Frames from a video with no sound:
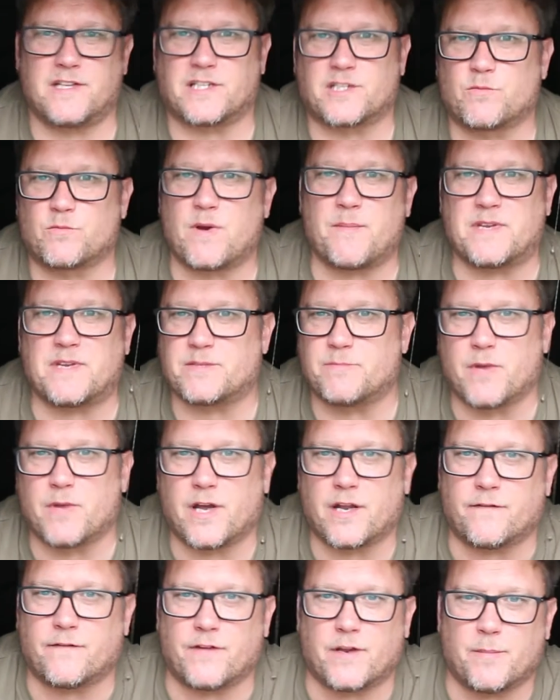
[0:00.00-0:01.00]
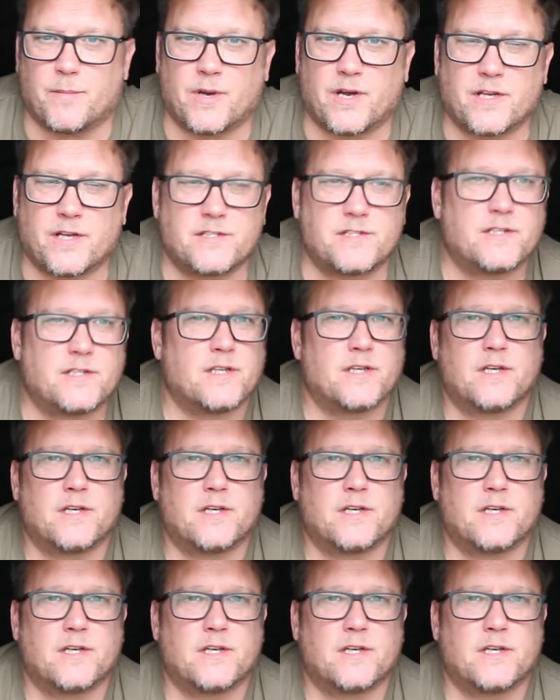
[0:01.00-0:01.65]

swim is murder for the birds.